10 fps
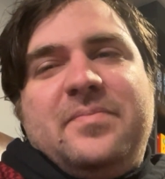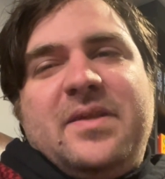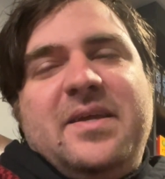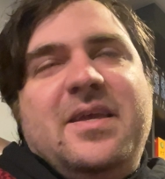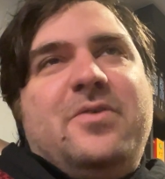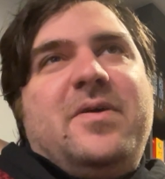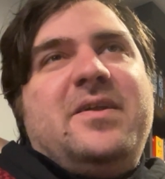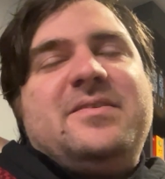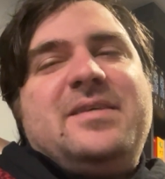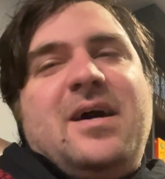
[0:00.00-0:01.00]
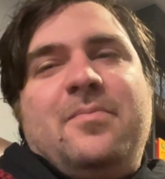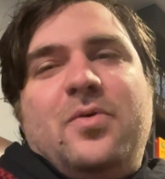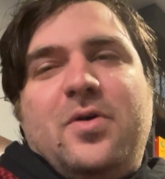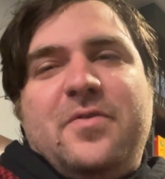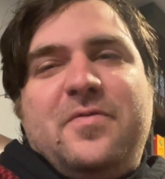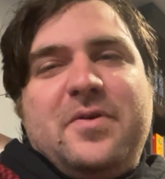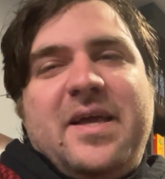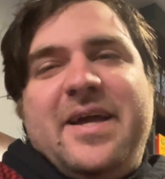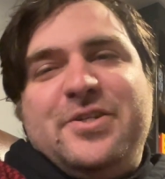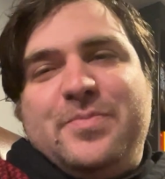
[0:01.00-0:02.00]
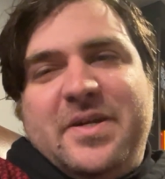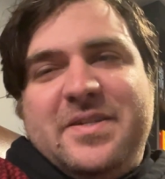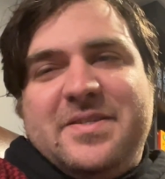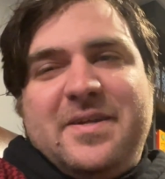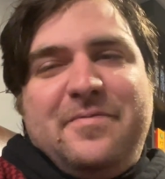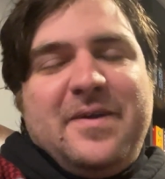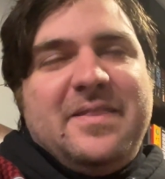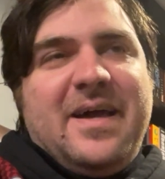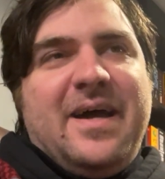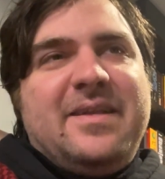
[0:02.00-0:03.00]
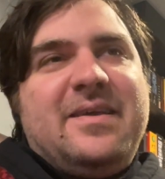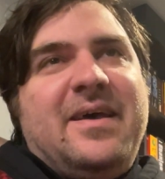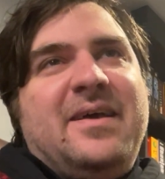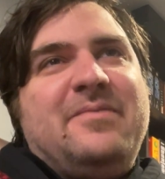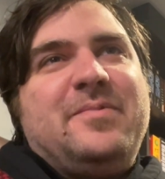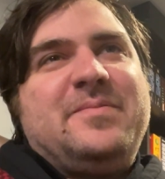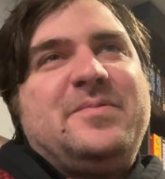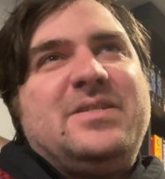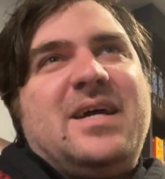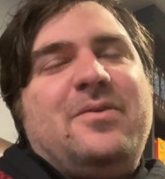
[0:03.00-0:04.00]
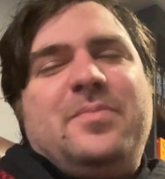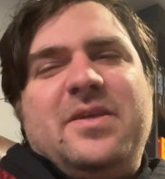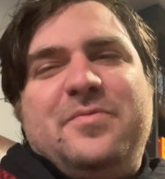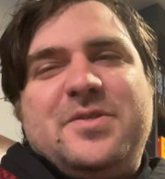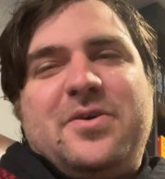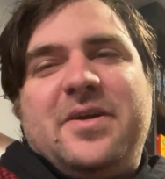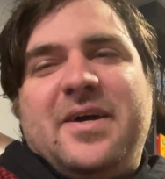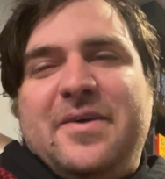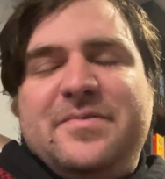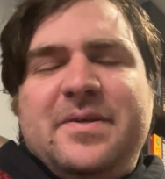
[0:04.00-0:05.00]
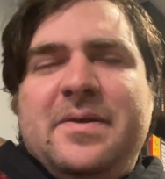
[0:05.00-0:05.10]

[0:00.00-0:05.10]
Like he created a soundboard for the henchmen and stuff like that, which I don't believe was archived.